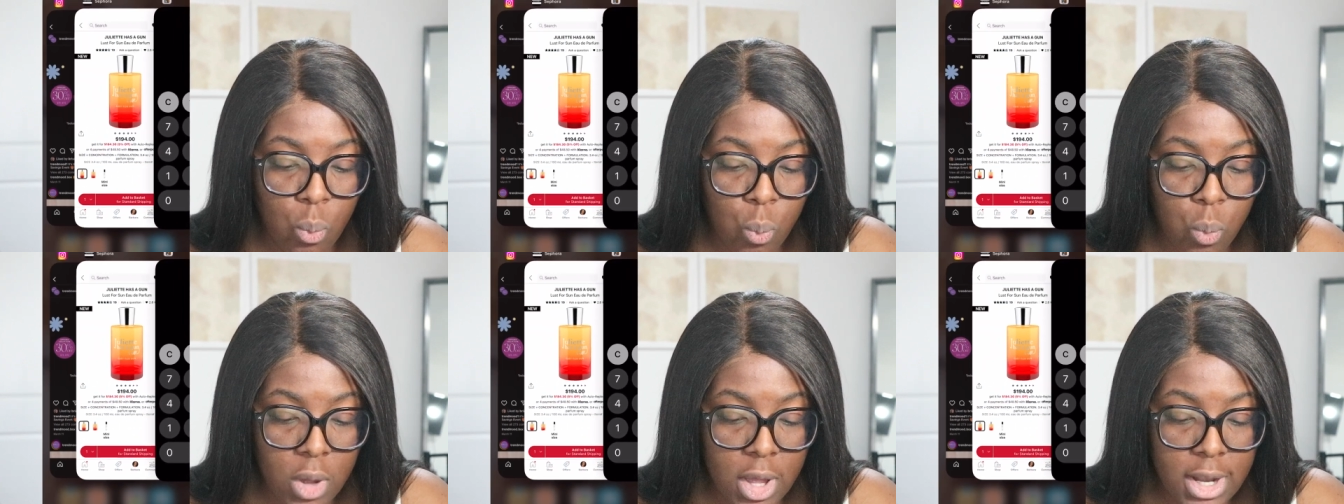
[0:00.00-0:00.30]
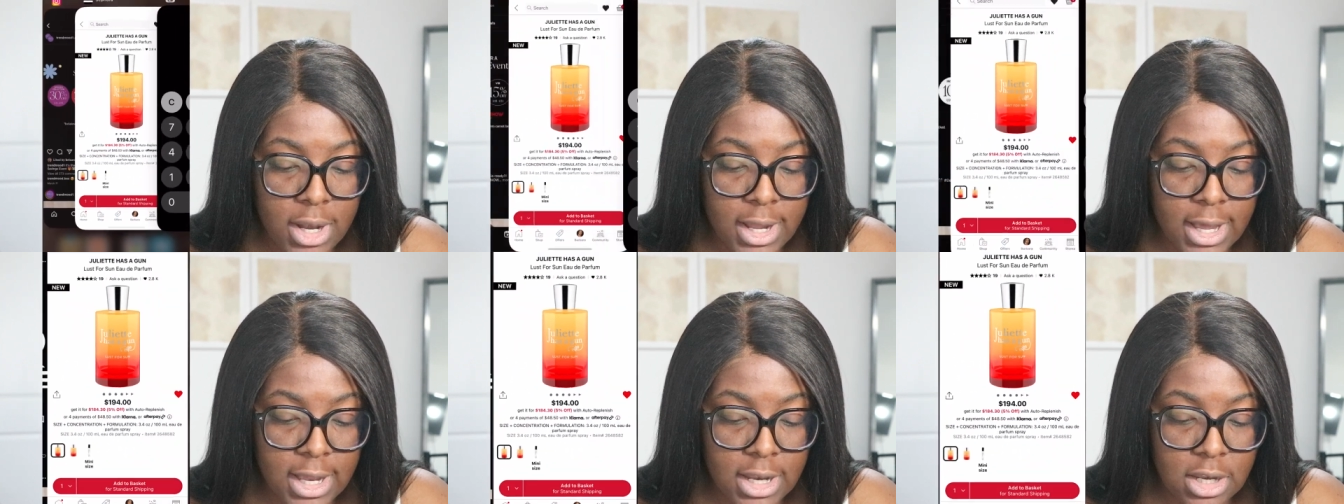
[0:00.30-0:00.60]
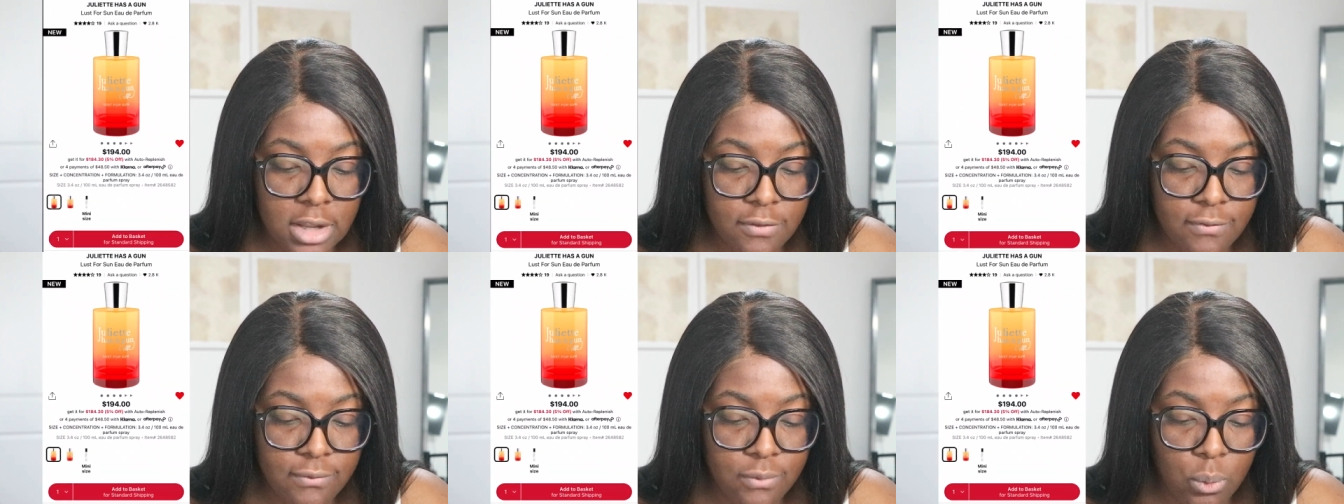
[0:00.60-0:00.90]

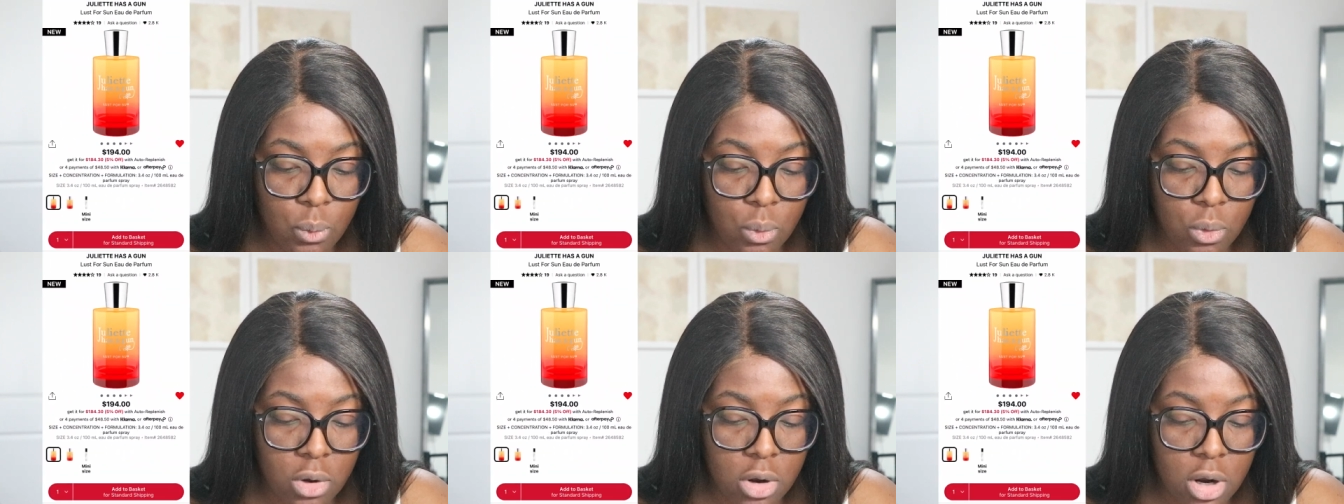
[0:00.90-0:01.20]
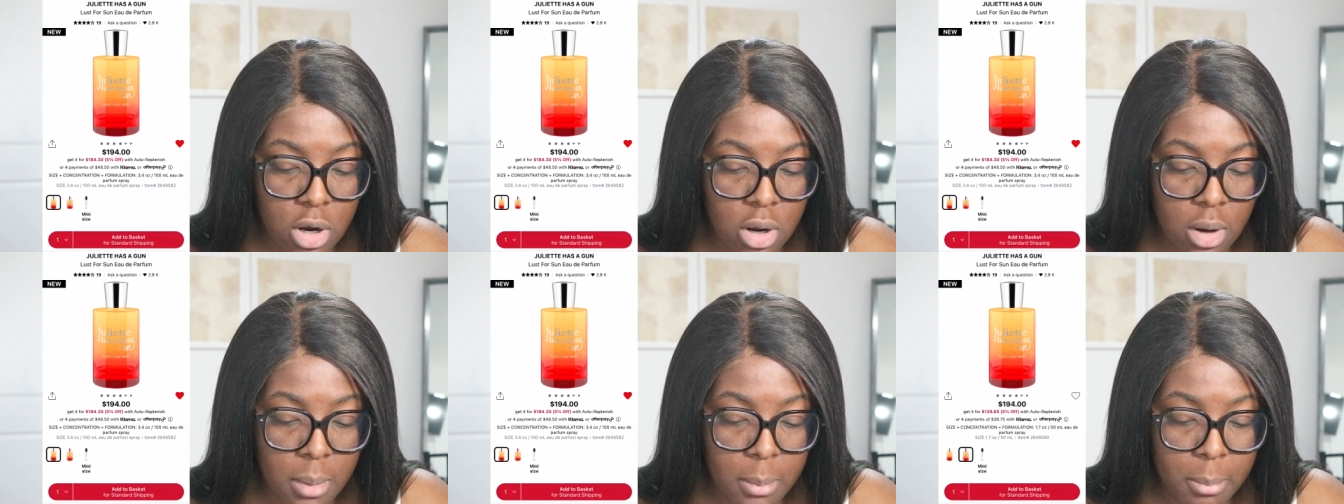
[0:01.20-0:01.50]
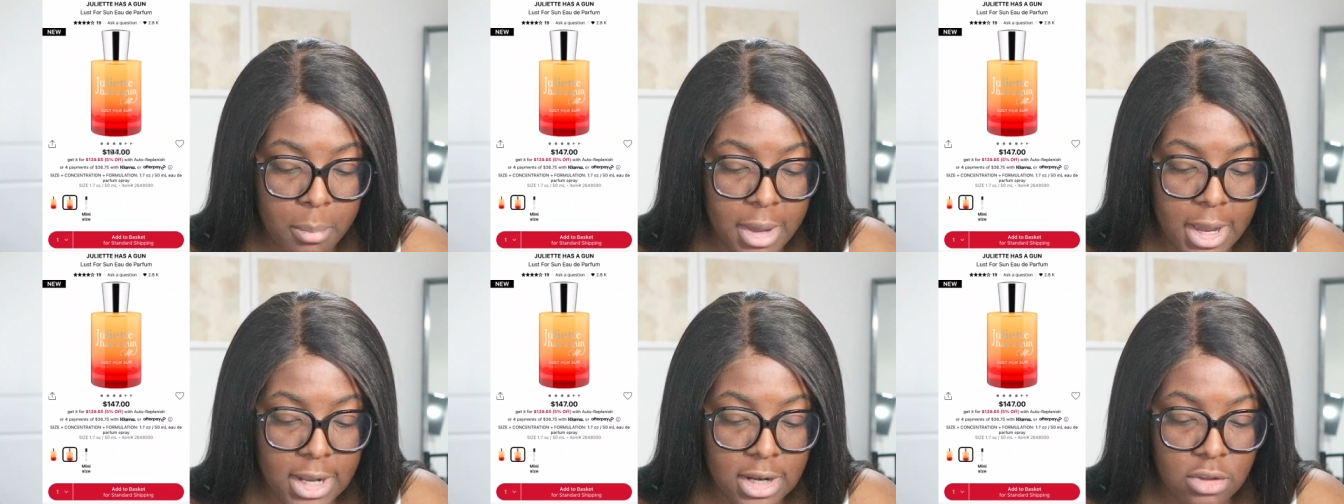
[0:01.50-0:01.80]
194
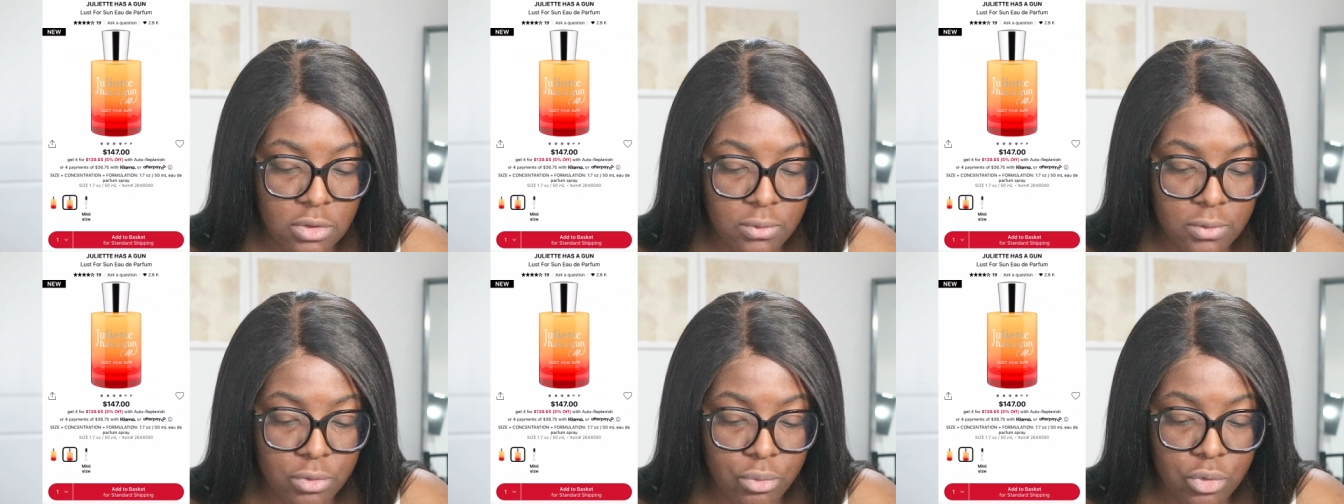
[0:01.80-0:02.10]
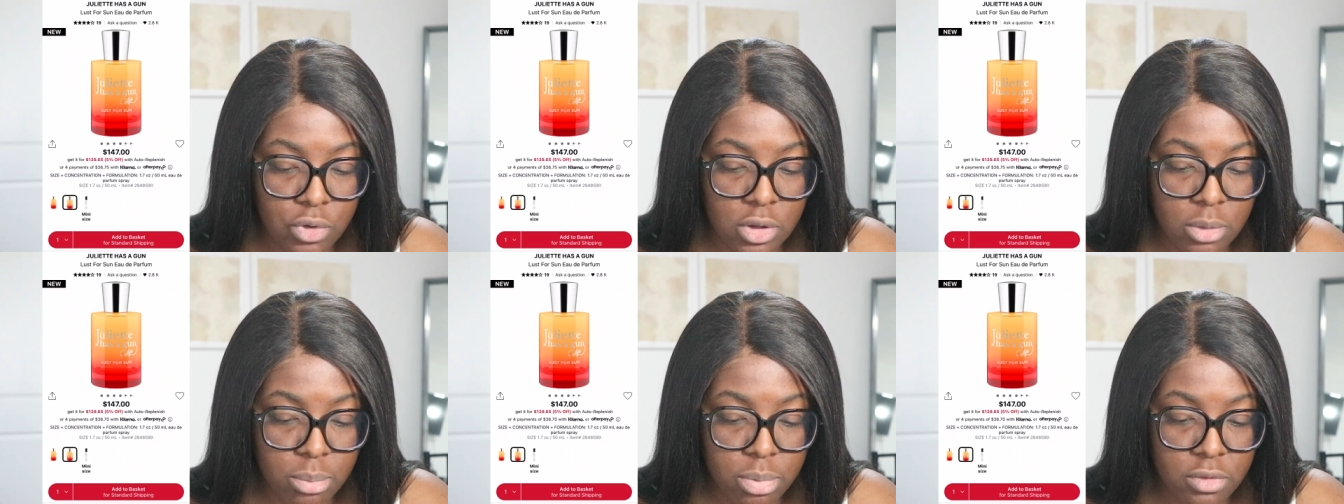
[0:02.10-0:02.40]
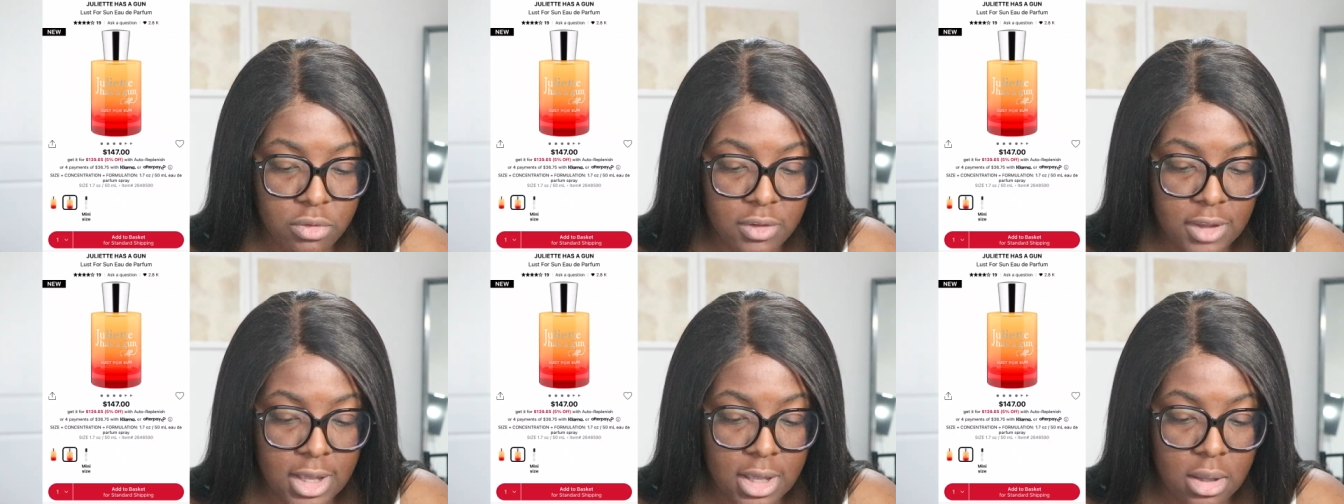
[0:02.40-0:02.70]
minus 15
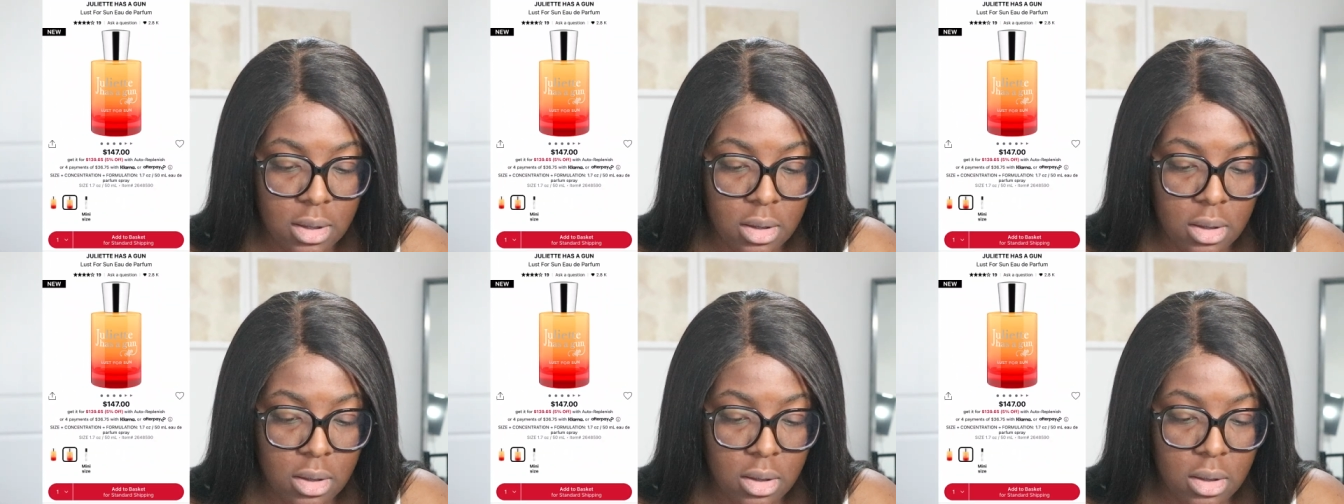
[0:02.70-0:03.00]
percent